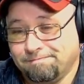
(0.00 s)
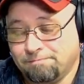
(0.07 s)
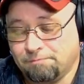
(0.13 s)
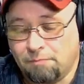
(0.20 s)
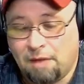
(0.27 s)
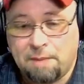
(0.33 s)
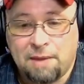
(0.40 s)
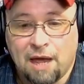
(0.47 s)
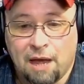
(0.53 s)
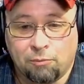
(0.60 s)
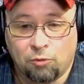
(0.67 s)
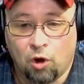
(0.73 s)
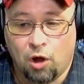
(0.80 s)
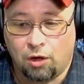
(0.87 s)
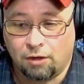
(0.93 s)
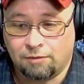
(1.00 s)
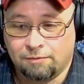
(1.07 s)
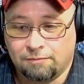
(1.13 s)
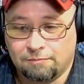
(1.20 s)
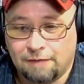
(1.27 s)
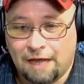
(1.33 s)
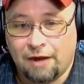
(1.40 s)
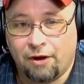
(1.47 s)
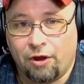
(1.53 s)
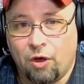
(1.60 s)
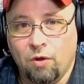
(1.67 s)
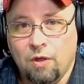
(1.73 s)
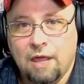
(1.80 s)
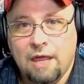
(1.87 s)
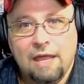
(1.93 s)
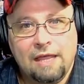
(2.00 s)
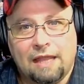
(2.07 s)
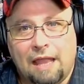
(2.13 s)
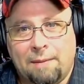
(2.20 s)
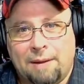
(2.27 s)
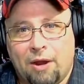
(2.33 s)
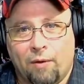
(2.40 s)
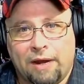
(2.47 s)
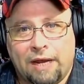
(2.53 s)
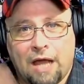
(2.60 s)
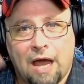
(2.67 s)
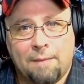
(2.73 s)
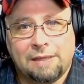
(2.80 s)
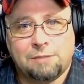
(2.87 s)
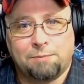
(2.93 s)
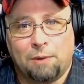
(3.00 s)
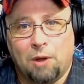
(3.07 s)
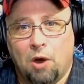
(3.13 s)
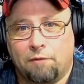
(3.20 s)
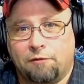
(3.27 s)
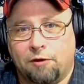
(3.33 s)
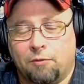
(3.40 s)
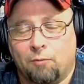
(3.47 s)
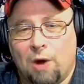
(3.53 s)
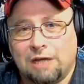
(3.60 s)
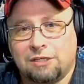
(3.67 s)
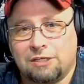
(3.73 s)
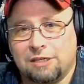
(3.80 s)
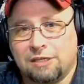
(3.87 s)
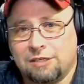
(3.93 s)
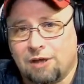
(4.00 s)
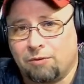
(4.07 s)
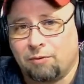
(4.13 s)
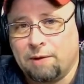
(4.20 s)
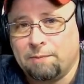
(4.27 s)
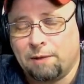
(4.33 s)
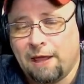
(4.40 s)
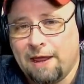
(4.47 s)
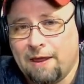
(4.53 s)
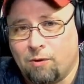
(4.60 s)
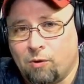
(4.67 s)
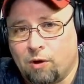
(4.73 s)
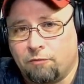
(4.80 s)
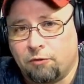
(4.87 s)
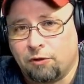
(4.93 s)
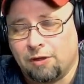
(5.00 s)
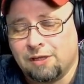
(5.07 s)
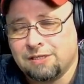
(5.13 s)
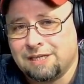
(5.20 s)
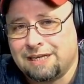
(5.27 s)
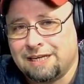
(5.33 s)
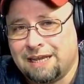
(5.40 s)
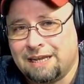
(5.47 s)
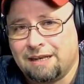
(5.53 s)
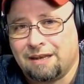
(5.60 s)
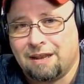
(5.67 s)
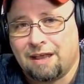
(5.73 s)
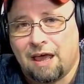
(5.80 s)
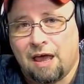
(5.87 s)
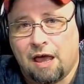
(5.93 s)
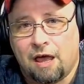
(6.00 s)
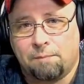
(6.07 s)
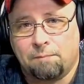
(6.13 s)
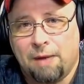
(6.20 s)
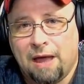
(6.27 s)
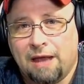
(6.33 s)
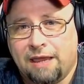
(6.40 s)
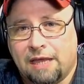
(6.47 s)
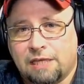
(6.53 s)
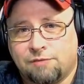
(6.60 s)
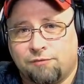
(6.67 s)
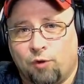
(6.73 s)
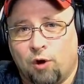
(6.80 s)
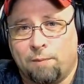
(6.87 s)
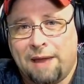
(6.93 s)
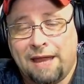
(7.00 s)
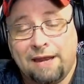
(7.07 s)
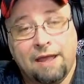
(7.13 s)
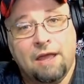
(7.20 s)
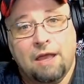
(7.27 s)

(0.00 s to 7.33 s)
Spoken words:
Maybe I'm wrong. I don't know. Let me know in the comments below if you're watching this on replay, or if you're listening in podcast format.